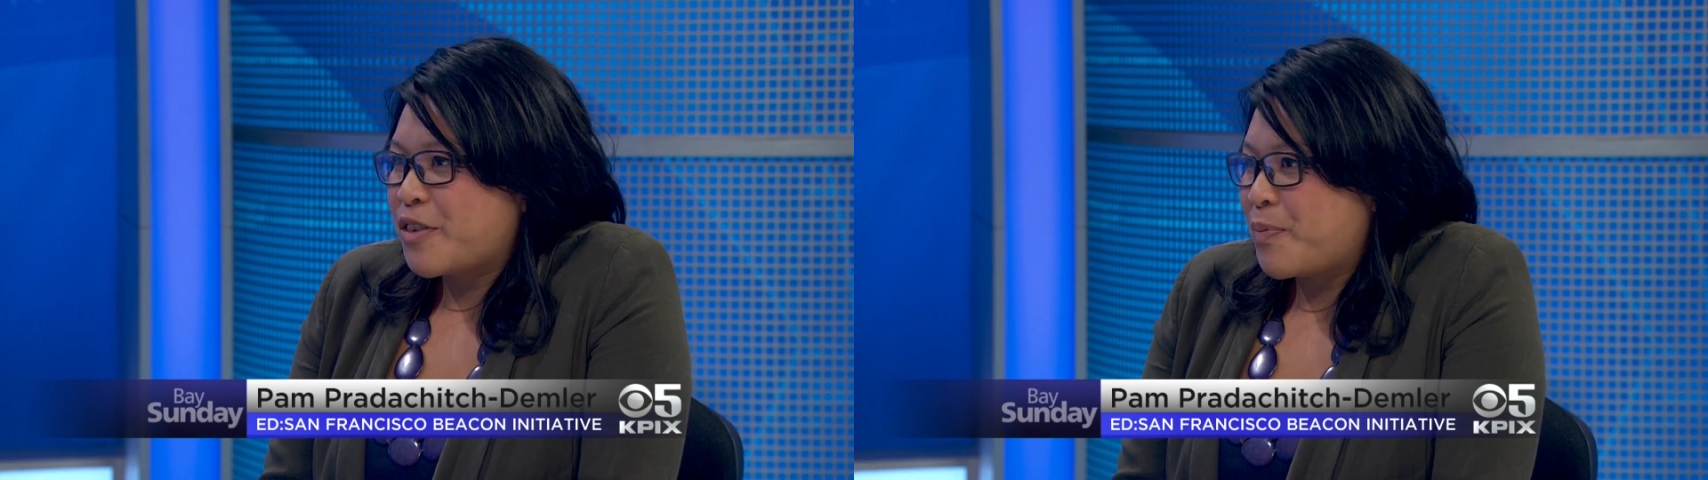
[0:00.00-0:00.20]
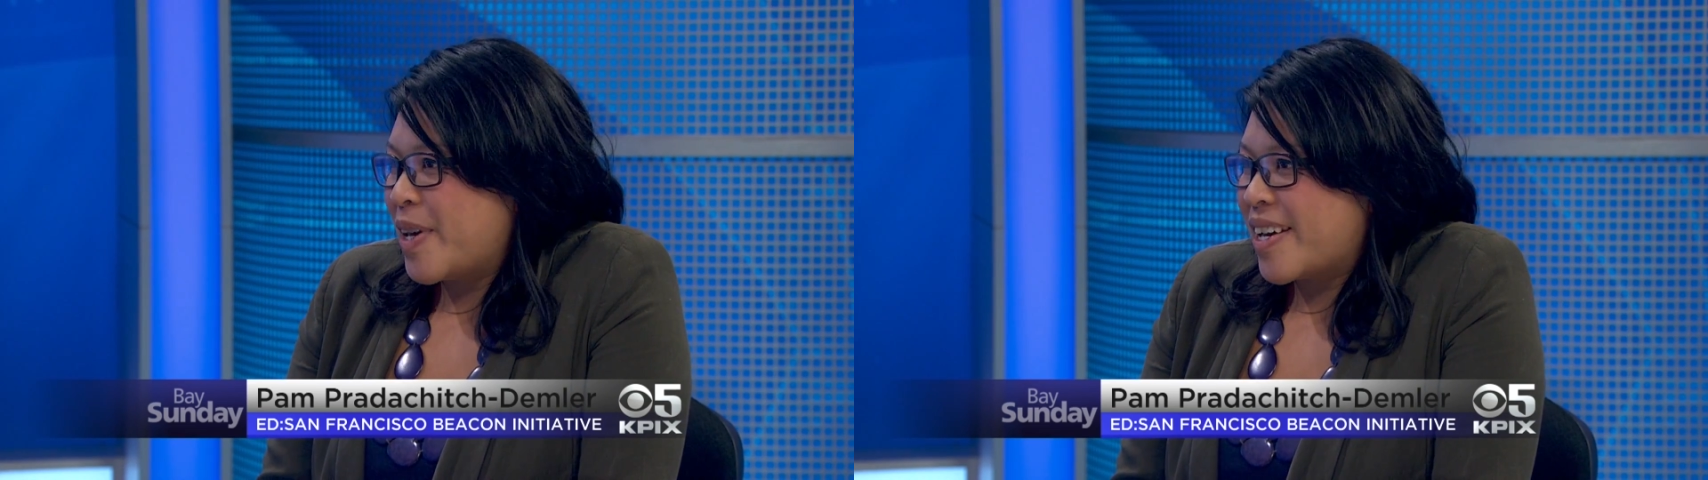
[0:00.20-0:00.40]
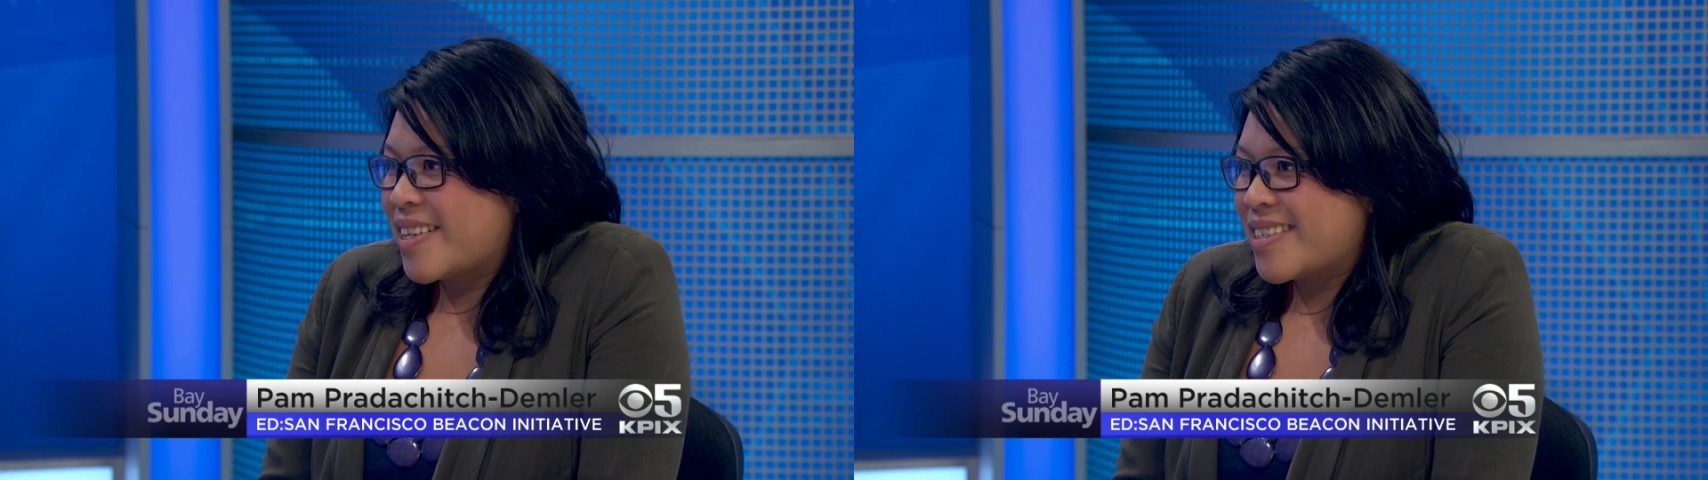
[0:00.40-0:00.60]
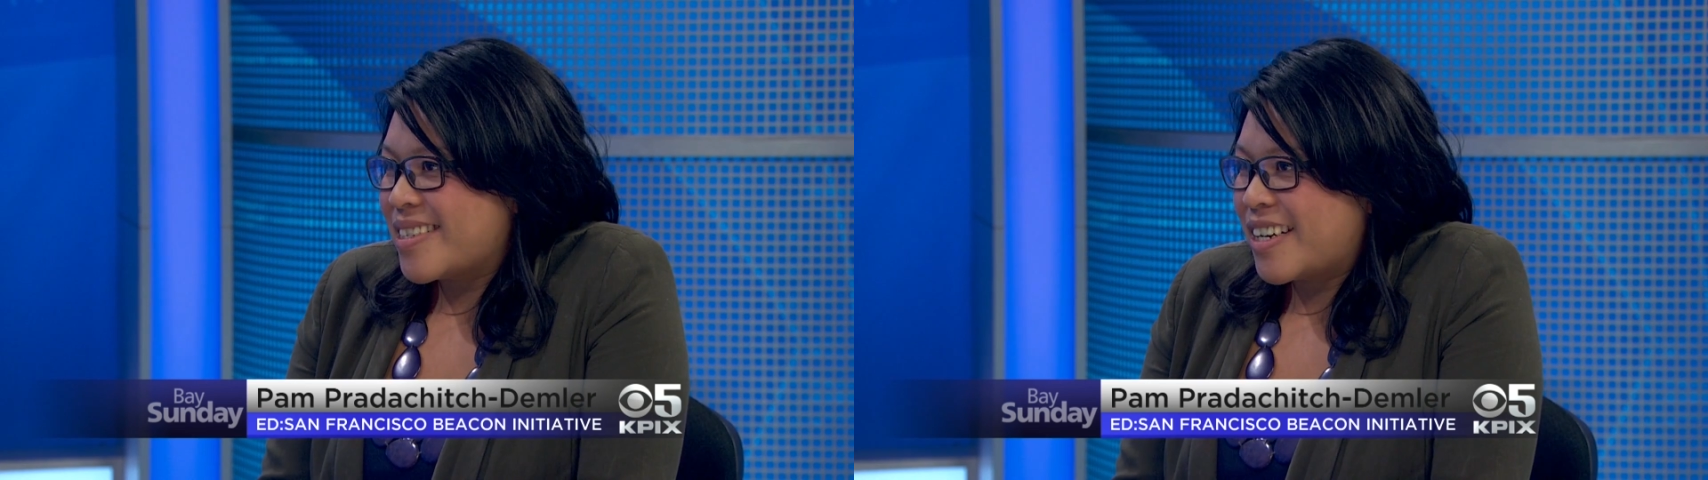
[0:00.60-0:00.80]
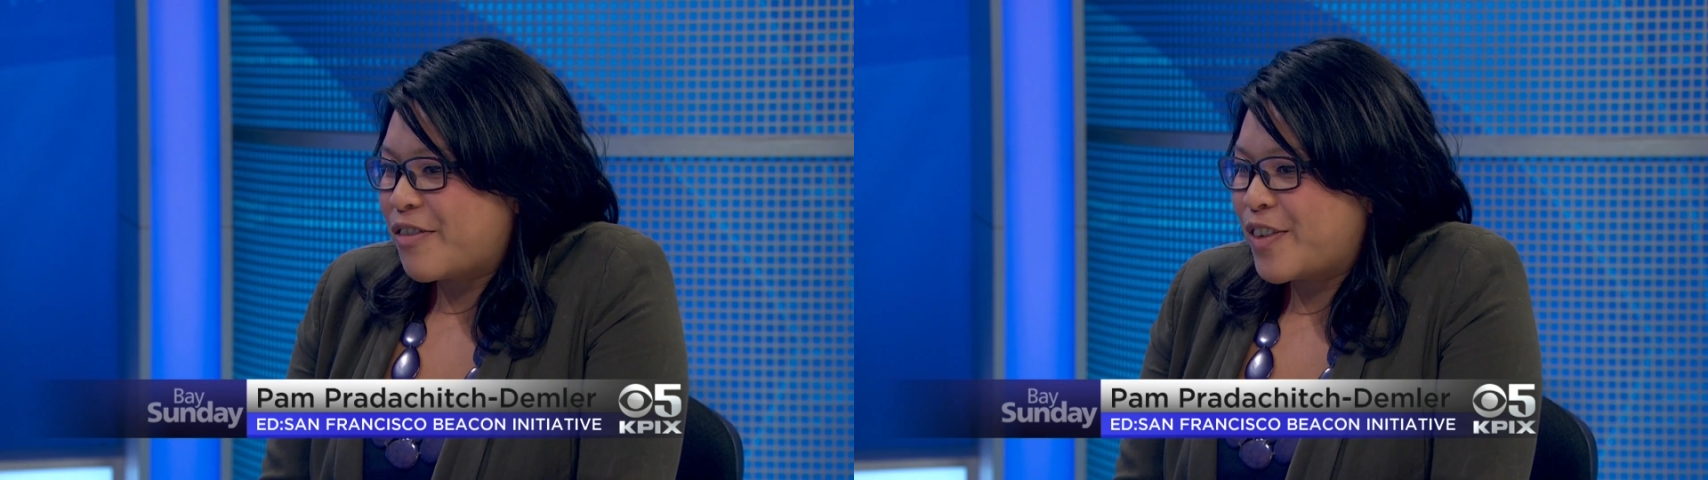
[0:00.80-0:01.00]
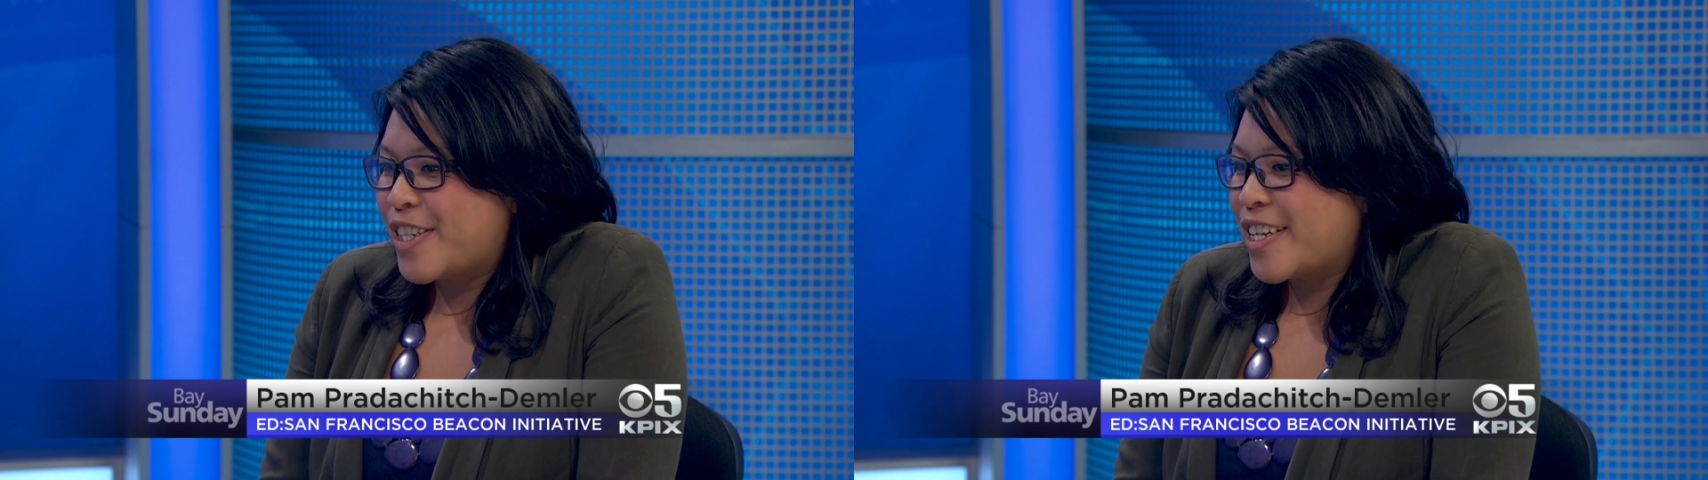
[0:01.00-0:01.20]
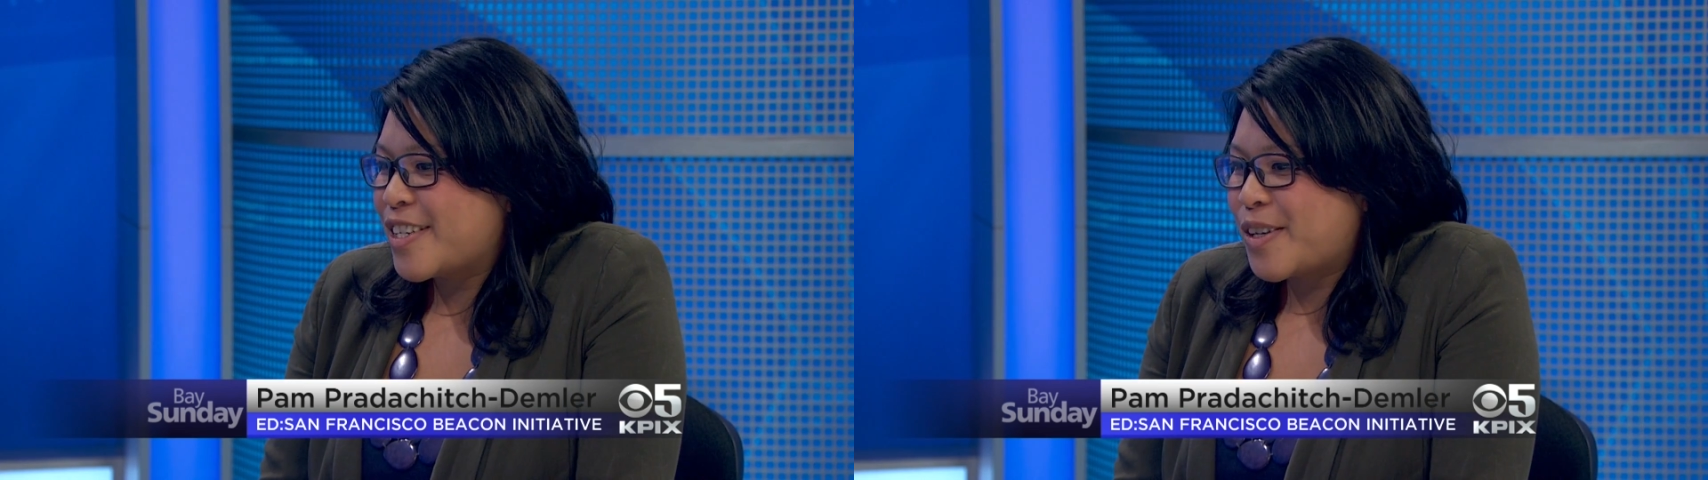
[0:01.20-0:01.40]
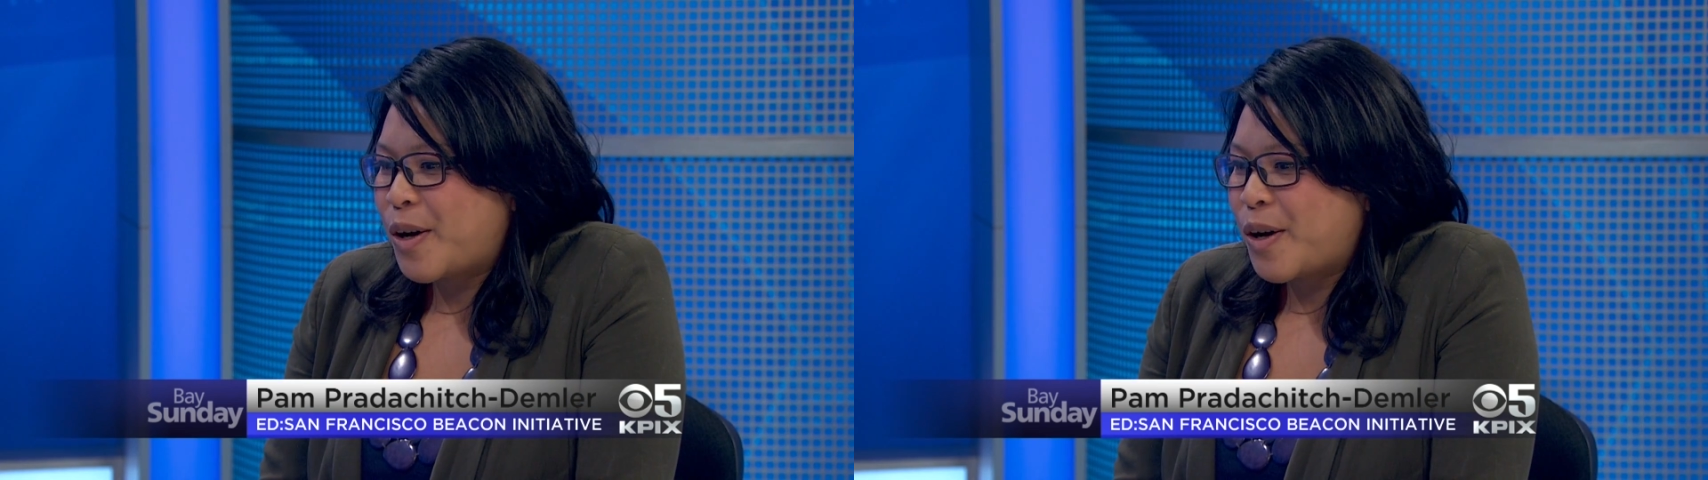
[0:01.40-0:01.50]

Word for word: of Beacons in San Francisco